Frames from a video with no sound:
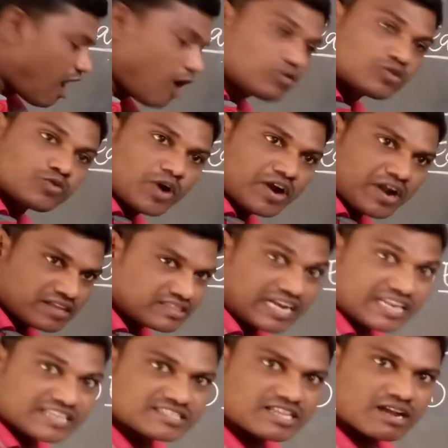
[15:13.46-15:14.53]
outward,
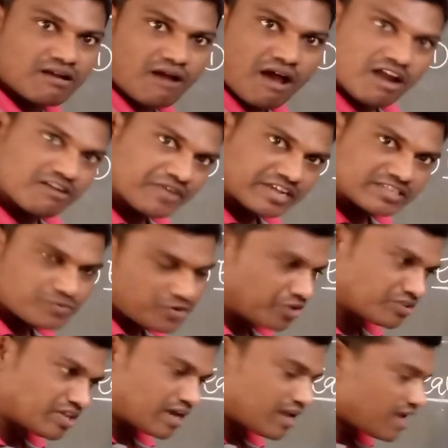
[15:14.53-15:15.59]
that is the convex, we
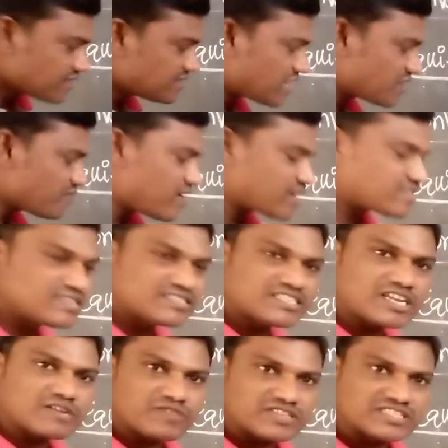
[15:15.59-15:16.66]
know that. The reflecting
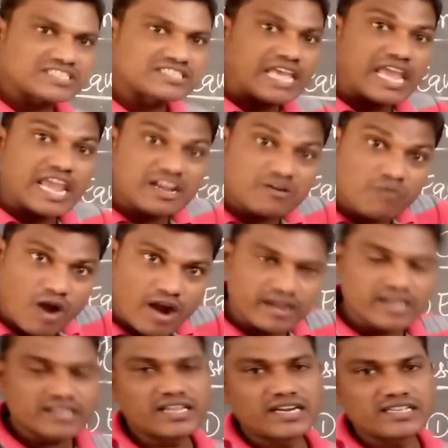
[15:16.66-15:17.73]
surface is
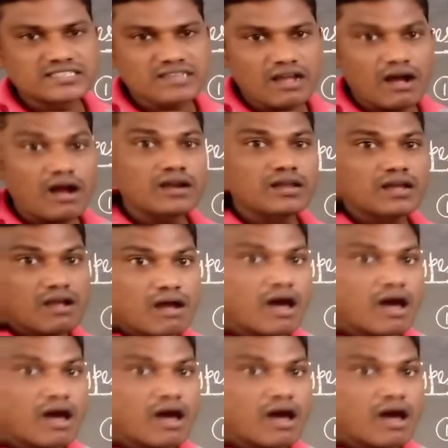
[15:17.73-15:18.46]
inward, that is called